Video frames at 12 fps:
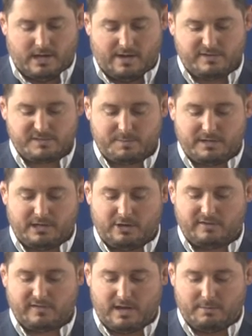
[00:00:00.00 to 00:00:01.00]
I've spent a
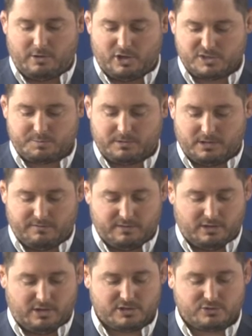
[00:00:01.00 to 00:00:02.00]
lot of time in hospital over
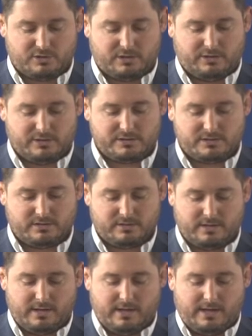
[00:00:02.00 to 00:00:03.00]
the last three years,
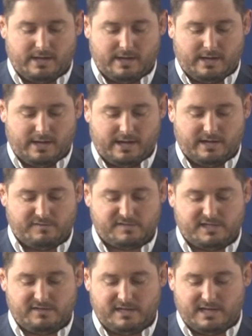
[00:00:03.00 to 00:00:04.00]
and have
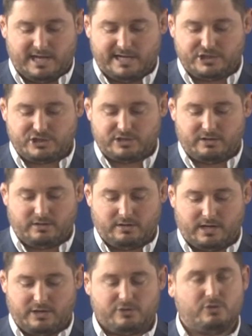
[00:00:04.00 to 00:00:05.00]
seen the elation
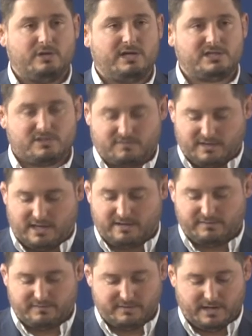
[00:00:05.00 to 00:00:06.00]
and new lease of
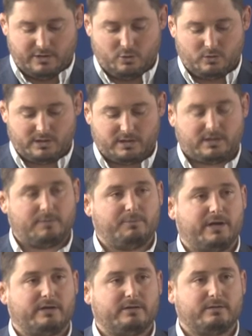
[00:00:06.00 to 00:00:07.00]
life an organ can
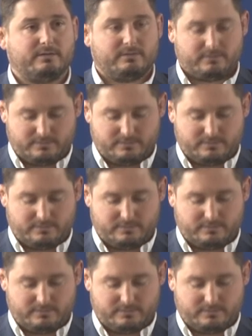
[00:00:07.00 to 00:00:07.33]
bring.